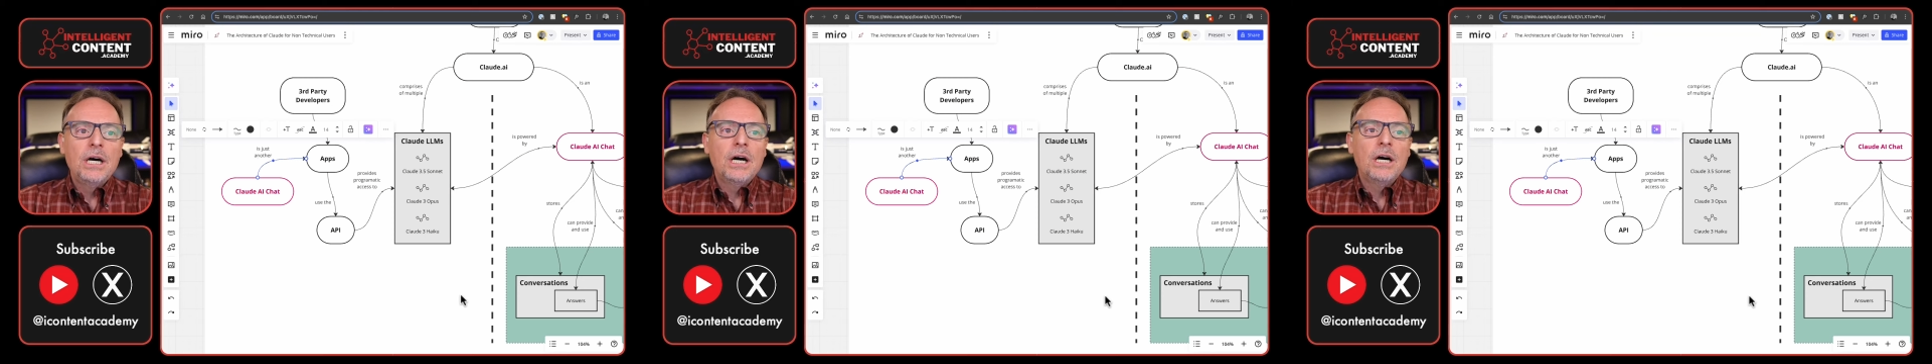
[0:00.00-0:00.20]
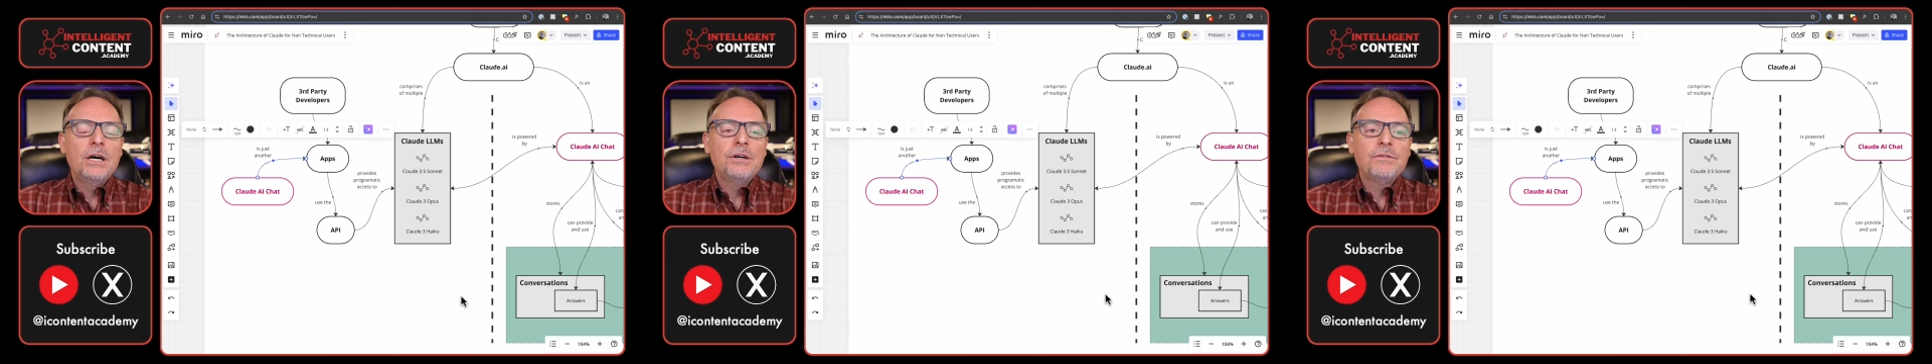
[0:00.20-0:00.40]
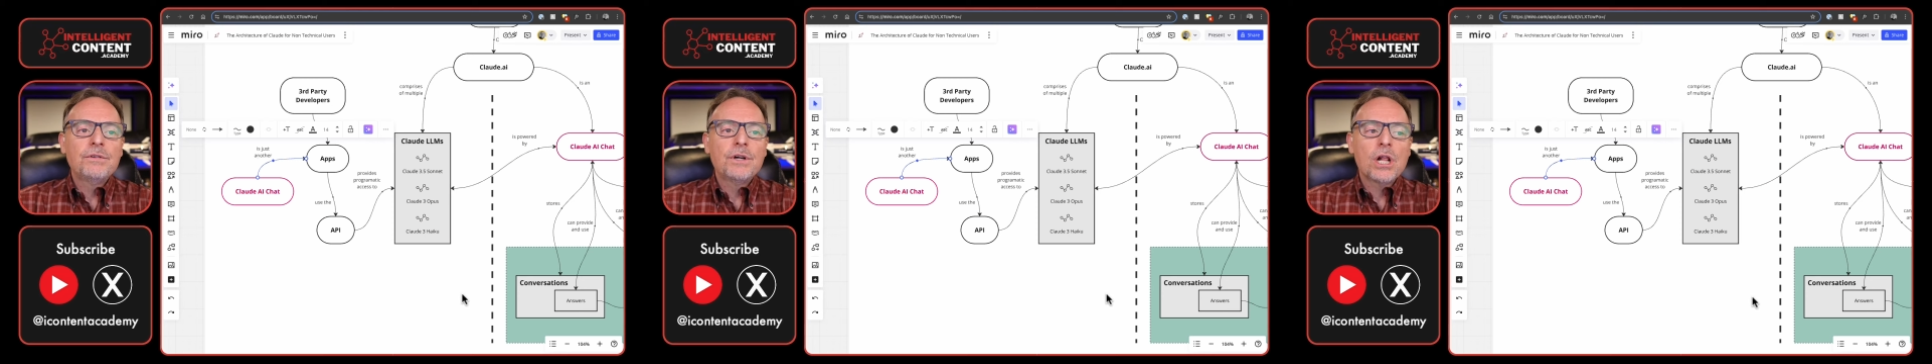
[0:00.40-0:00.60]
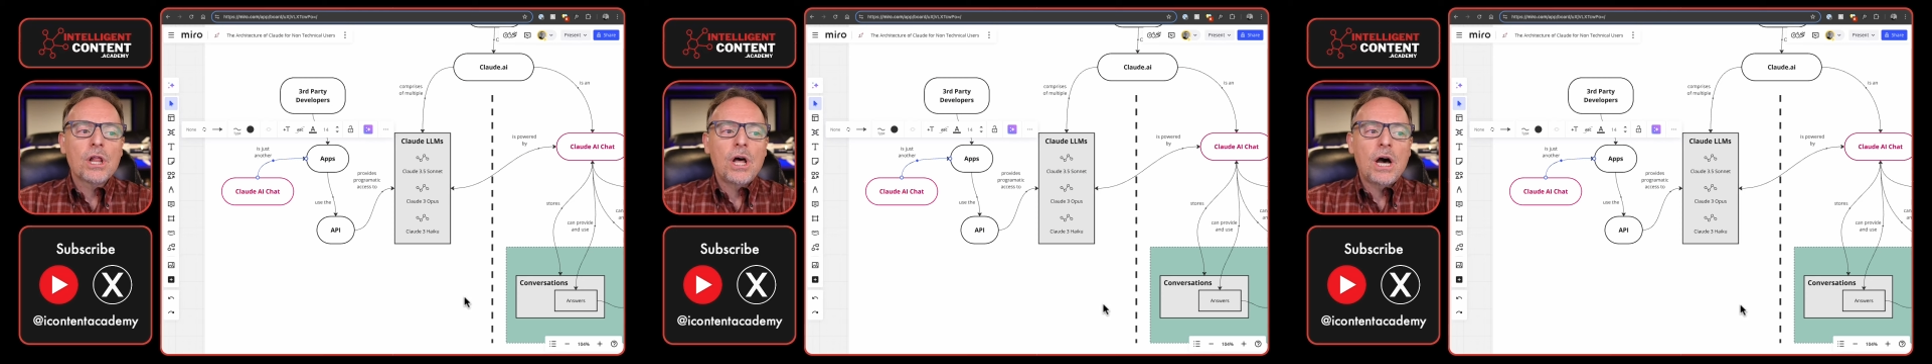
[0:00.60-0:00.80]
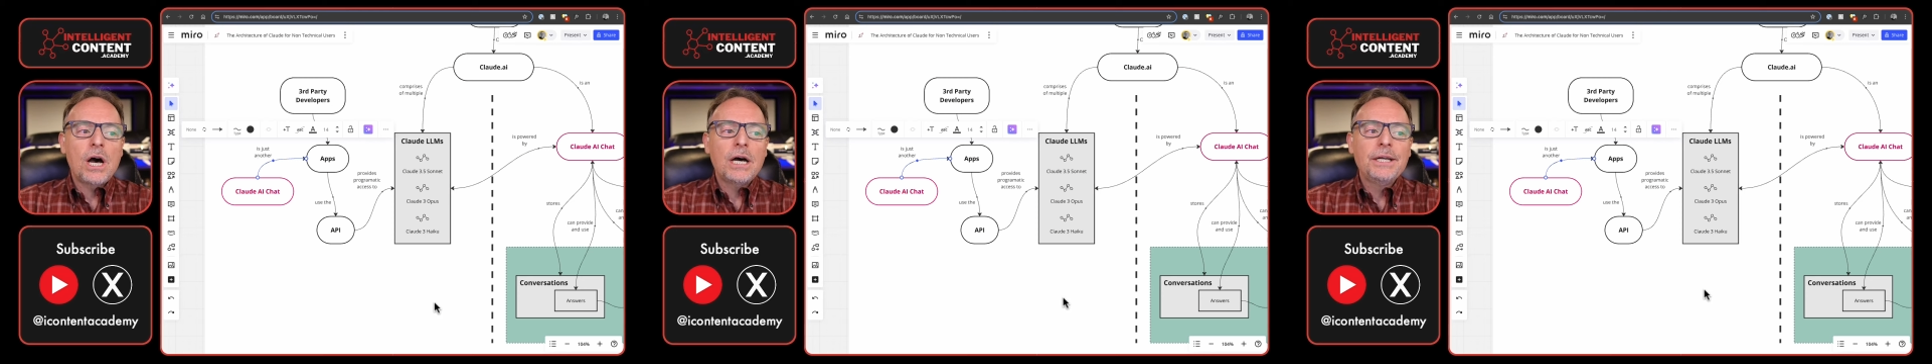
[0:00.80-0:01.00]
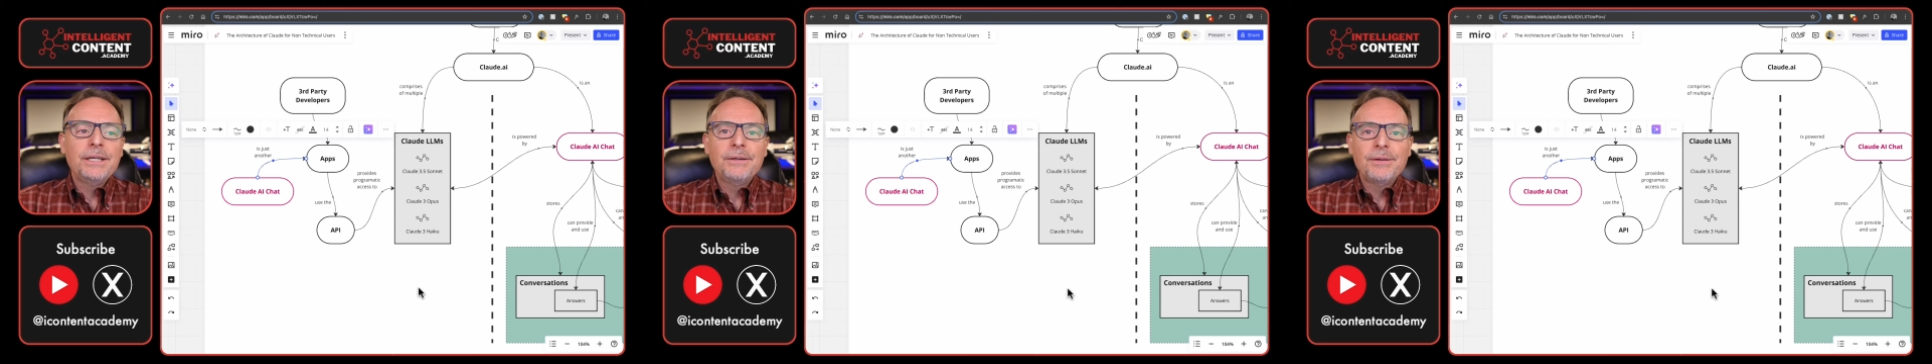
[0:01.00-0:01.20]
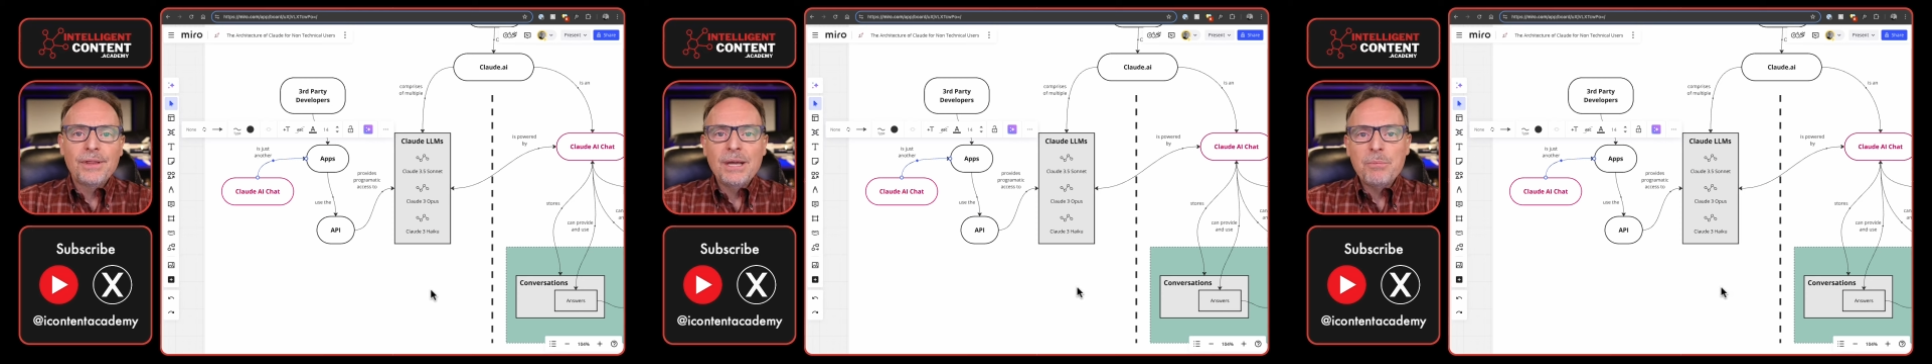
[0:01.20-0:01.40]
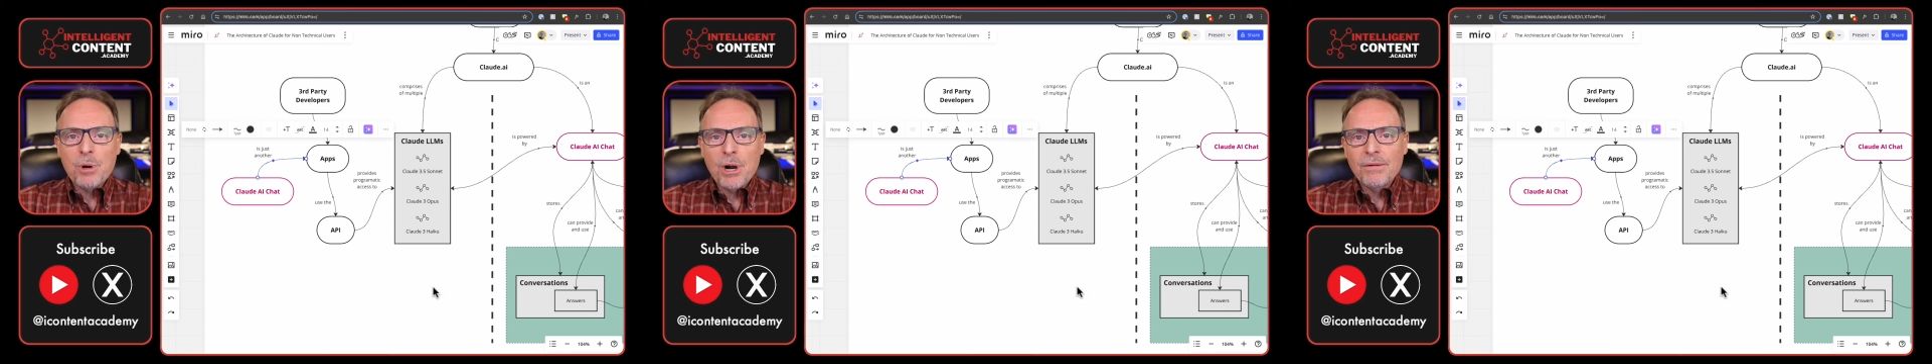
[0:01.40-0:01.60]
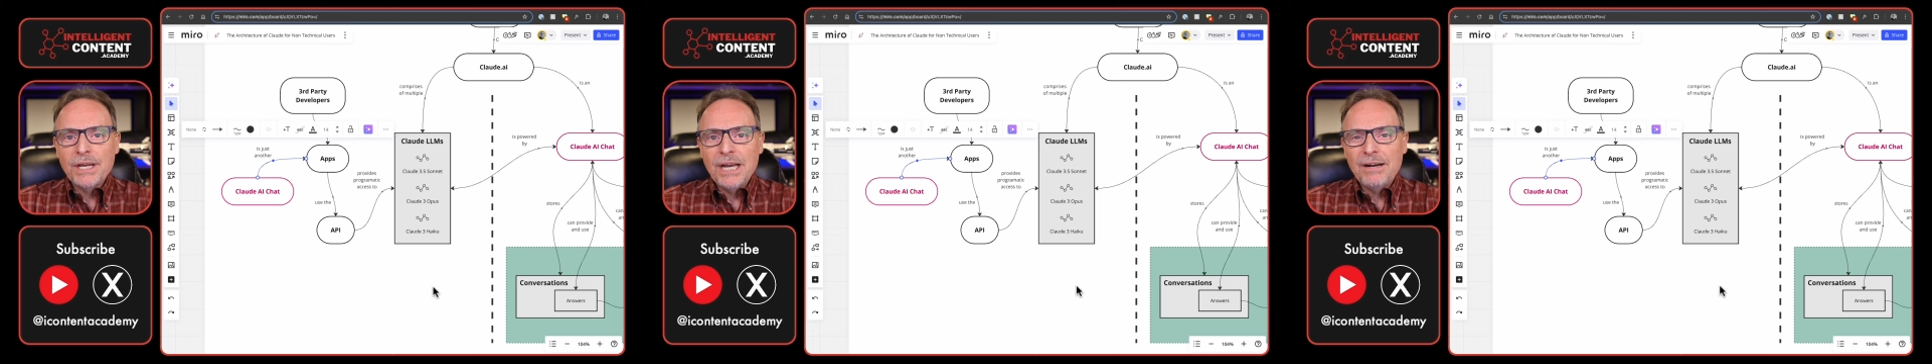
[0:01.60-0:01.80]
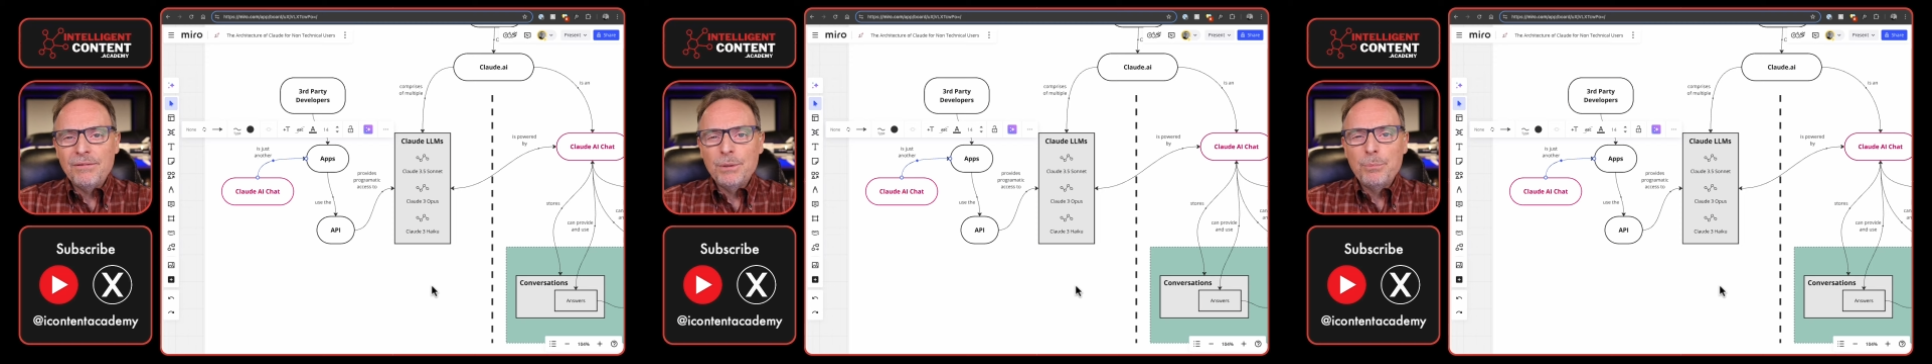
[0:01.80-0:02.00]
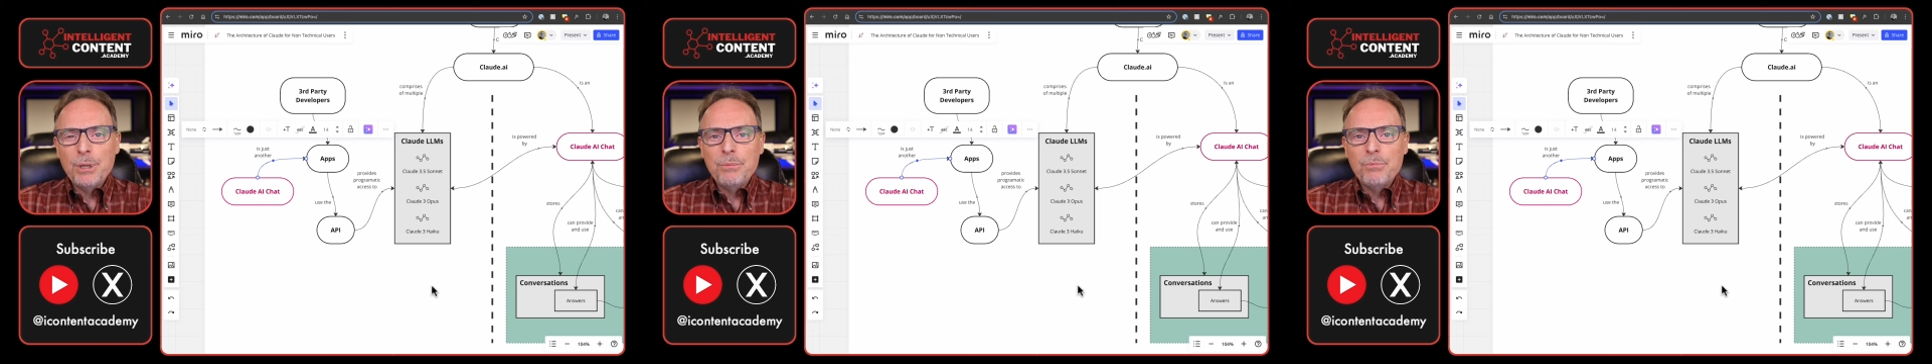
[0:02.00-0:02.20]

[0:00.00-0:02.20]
of Claude, they probably have a bit